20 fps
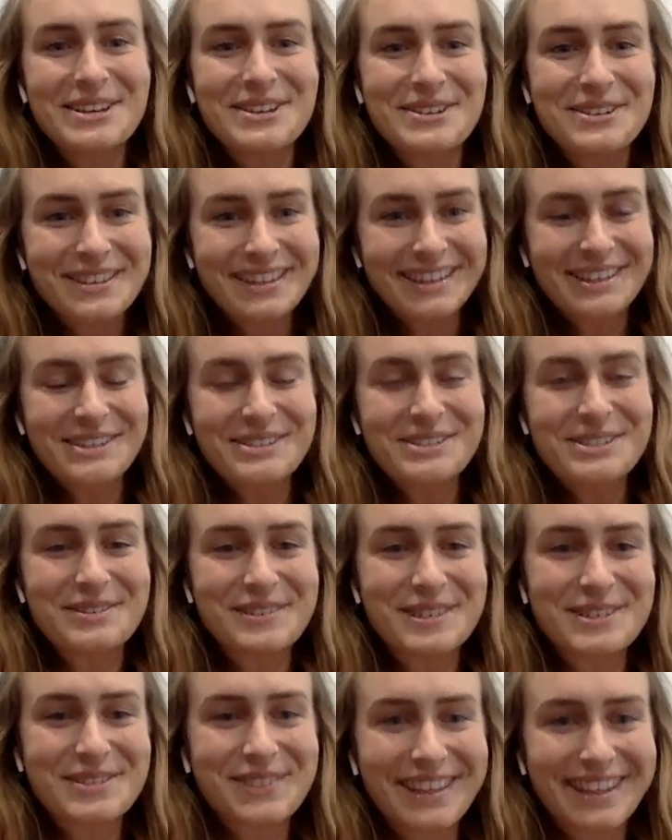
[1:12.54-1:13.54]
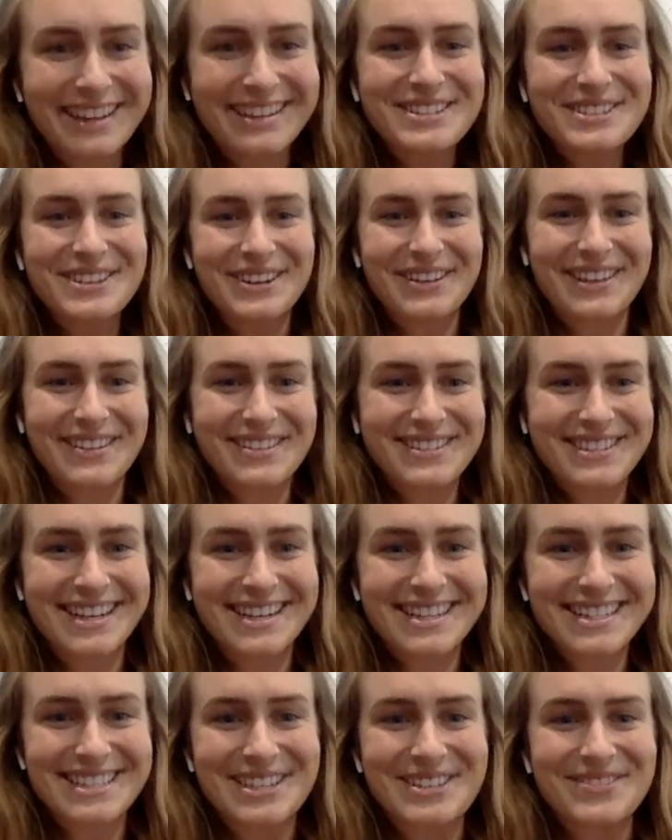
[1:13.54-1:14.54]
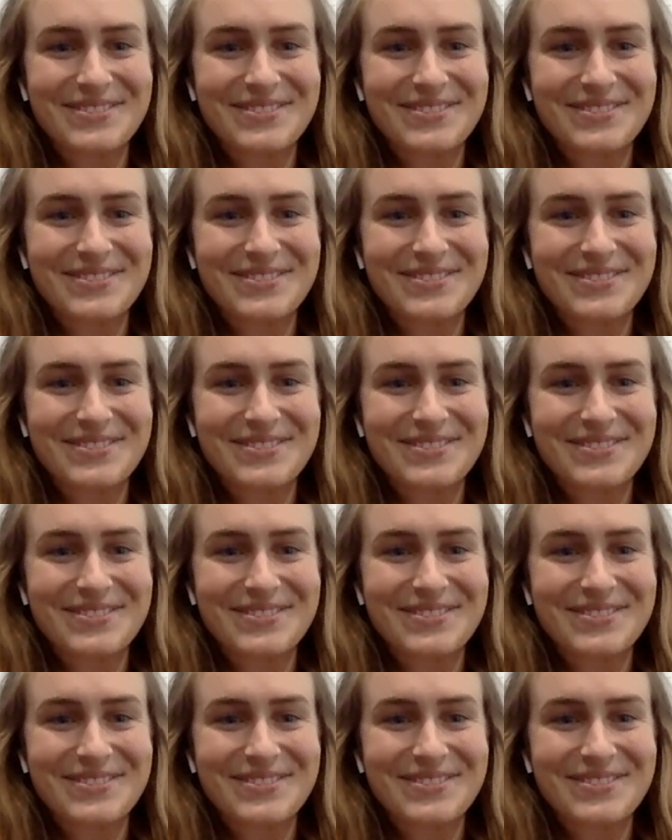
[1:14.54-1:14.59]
Thank you. Thank you so much for that intro. That was